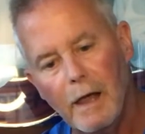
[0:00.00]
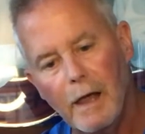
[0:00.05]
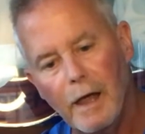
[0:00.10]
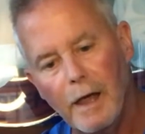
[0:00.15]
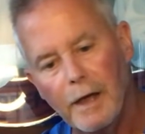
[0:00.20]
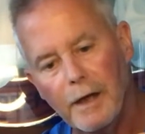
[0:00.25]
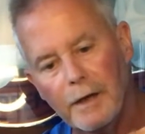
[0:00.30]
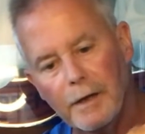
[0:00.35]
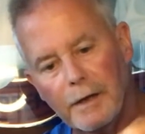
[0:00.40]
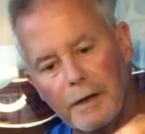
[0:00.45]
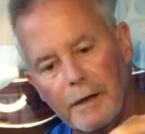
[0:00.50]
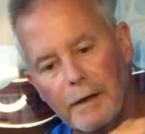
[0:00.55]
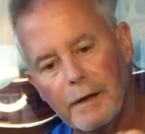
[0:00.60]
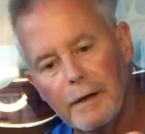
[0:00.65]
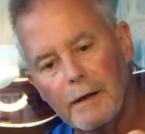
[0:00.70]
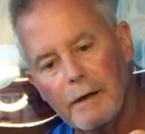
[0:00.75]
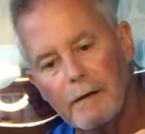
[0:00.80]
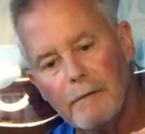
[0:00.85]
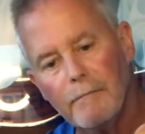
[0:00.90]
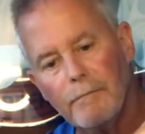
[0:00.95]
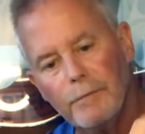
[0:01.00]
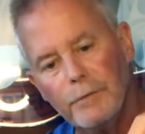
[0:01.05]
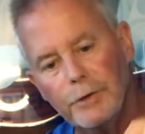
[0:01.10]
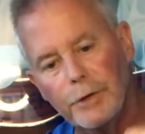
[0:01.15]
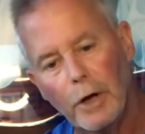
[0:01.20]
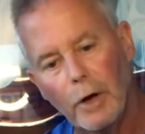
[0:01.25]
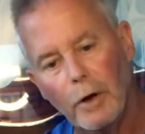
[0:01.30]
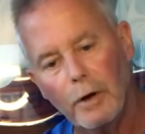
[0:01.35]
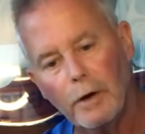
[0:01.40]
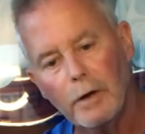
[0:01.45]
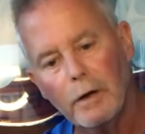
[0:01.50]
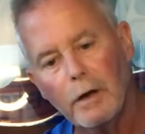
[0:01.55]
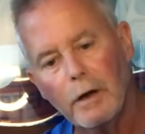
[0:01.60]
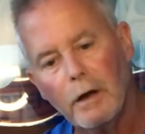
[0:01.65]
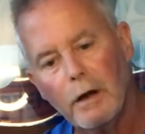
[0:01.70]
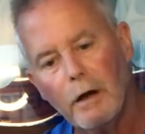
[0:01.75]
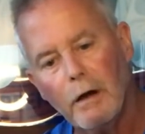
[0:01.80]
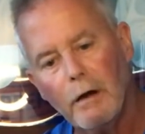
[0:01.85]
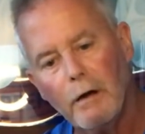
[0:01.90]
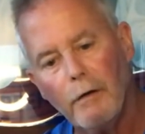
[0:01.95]
and dirt
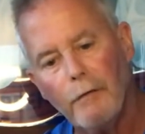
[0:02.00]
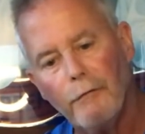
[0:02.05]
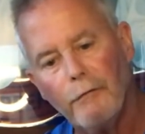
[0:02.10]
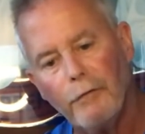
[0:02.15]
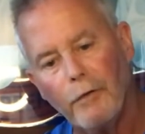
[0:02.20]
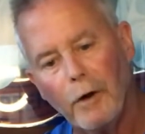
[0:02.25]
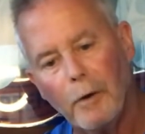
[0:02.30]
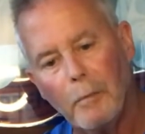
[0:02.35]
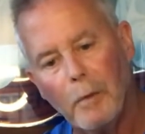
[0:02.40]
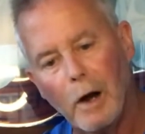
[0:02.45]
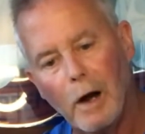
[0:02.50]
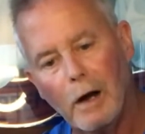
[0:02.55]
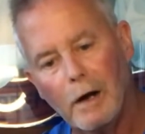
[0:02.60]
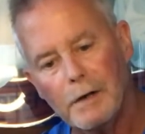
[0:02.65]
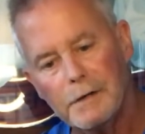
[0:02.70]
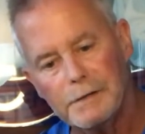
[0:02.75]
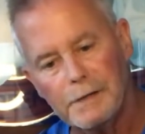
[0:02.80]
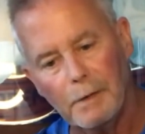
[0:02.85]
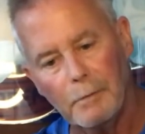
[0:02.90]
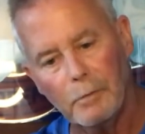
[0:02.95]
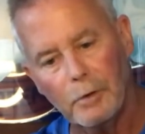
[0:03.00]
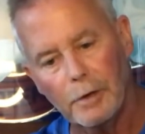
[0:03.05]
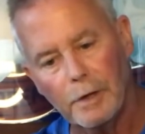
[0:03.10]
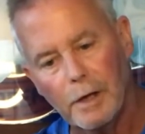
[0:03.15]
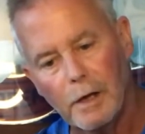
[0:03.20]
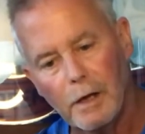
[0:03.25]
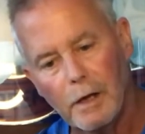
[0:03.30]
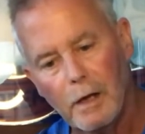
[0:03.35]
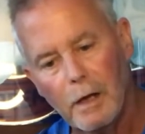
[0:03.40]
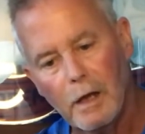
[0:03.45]
from our assembly.